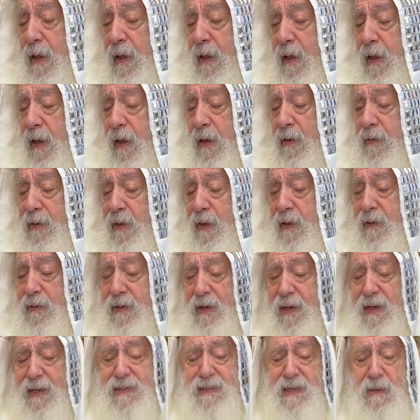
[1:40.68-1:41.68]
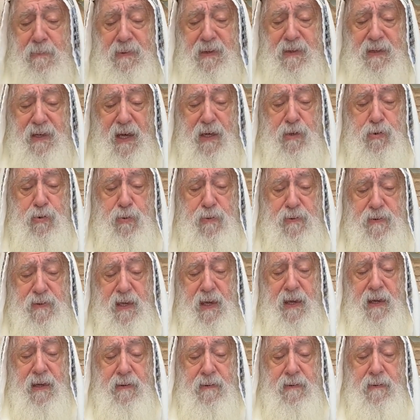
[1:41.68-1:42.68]
And there is a midrash who
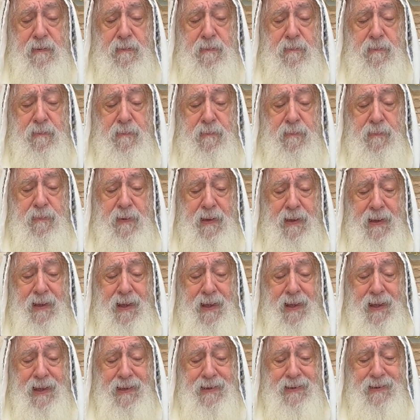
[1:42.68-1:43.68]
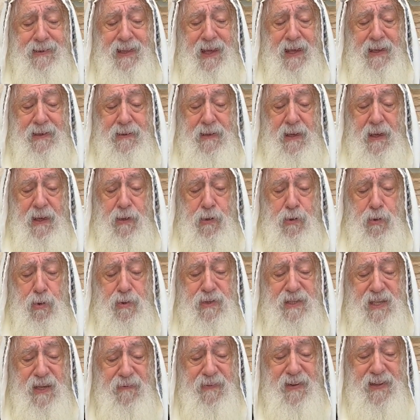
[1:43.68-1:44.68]
said that
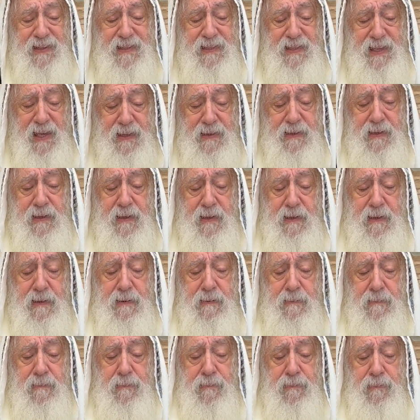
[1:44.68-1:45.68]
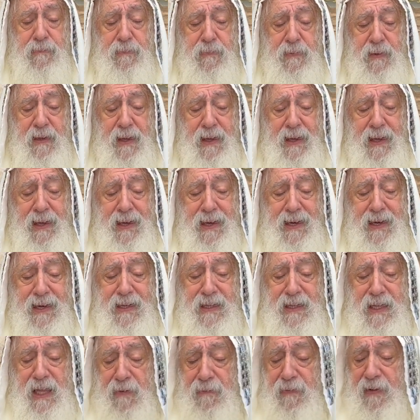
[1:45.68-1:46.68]
Yosef HaTzadik, he
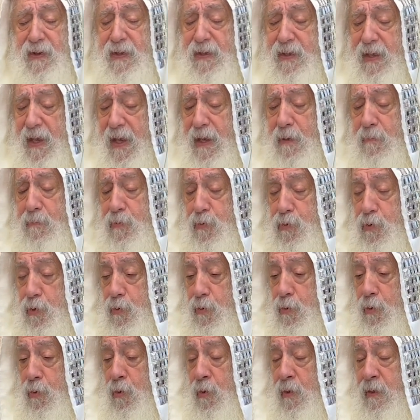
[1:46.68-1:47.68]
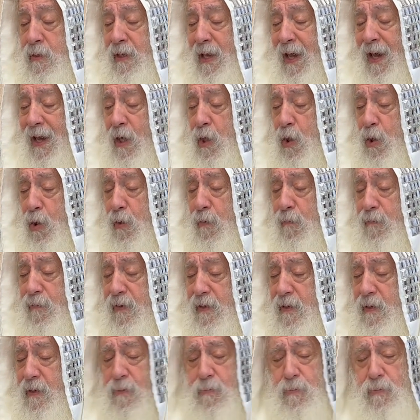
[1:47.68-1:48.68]
never came to
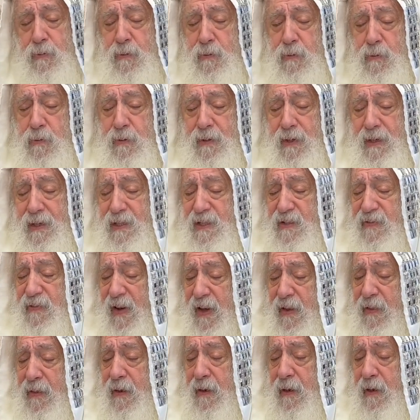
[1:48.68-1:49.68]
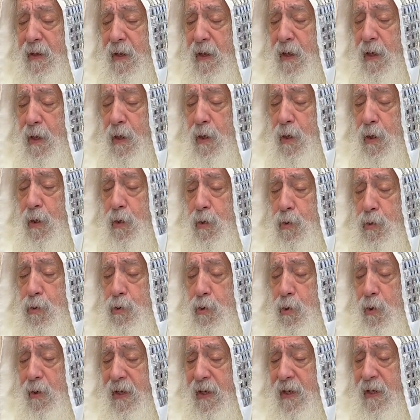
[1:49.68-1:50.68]
Yaakov, his father,
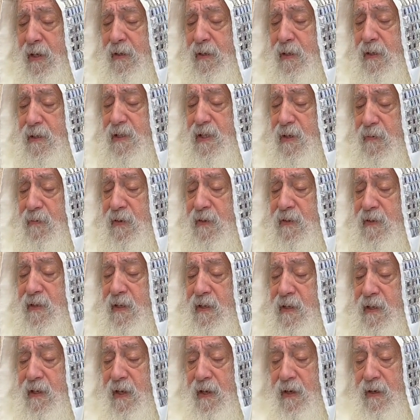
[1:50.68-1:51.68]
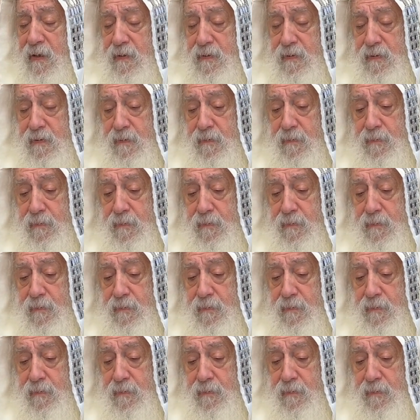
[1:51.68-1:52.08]
during the 17 years.